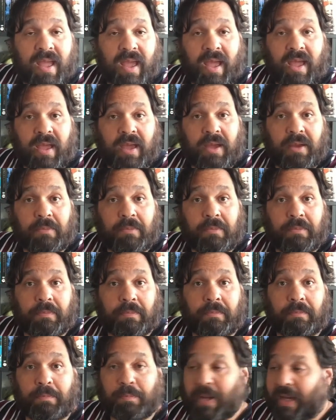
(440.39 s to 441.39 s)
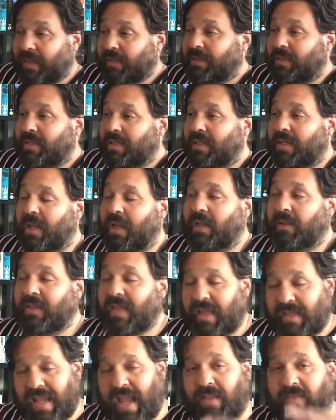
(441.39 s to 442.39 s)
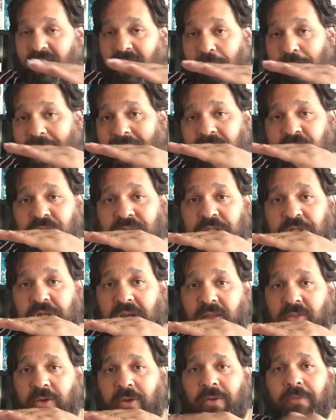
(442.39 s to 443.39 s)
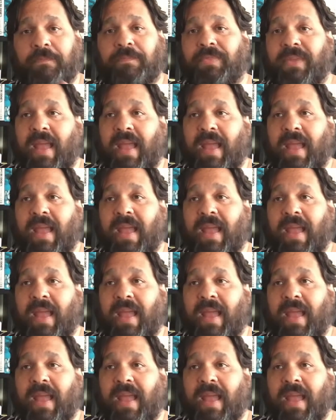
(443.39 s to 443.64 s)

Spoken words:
They pass each other,